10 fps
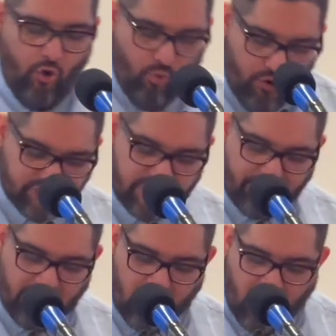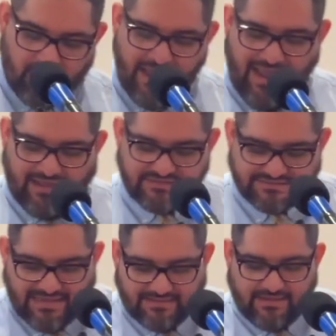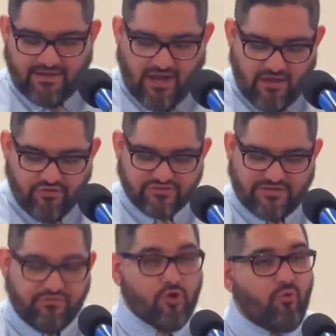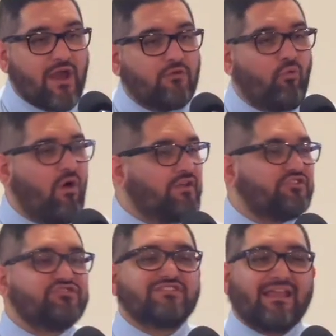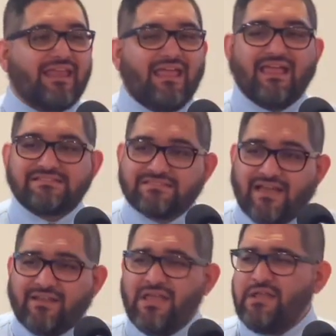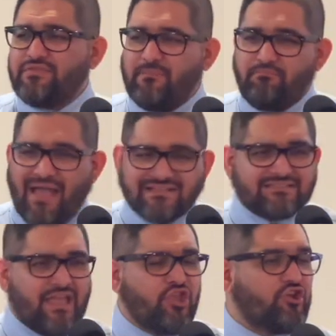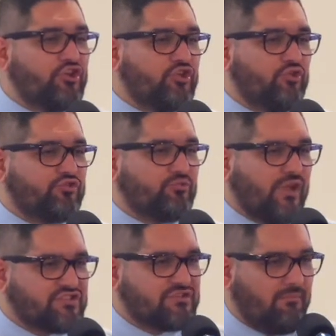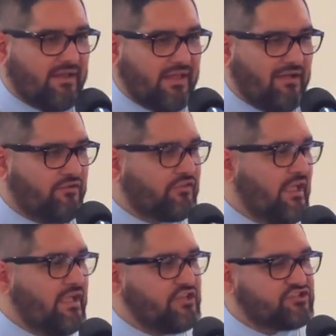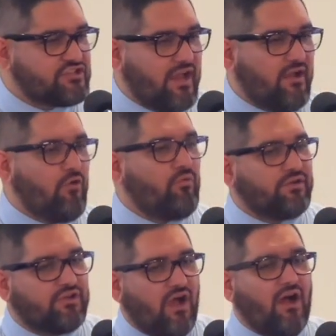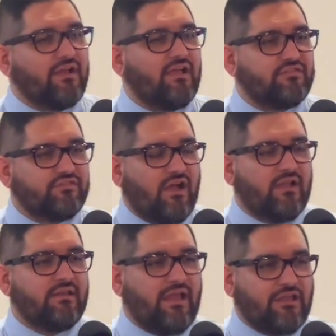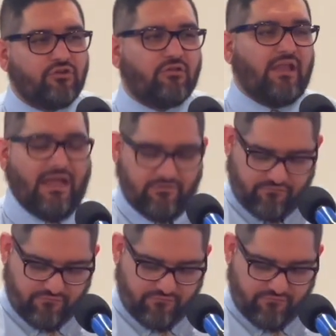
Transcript: worshiping God, and telling others of the great wonders that he has done. The best thing you can do to reach somebody else is share what God has done in your life.